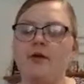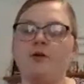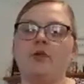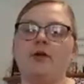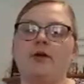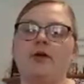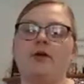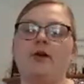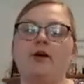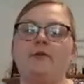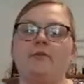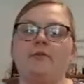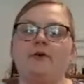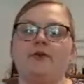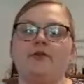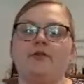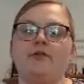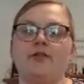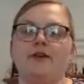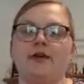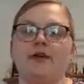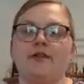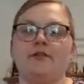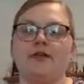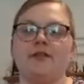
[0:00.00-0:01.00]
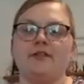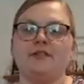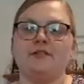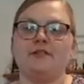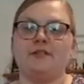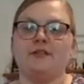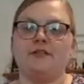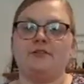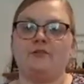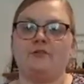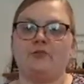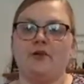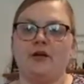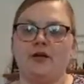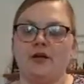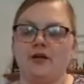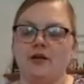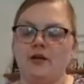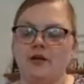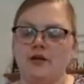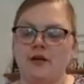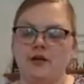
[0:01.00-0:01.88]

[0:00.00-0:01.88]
what do y'all put in there that's different?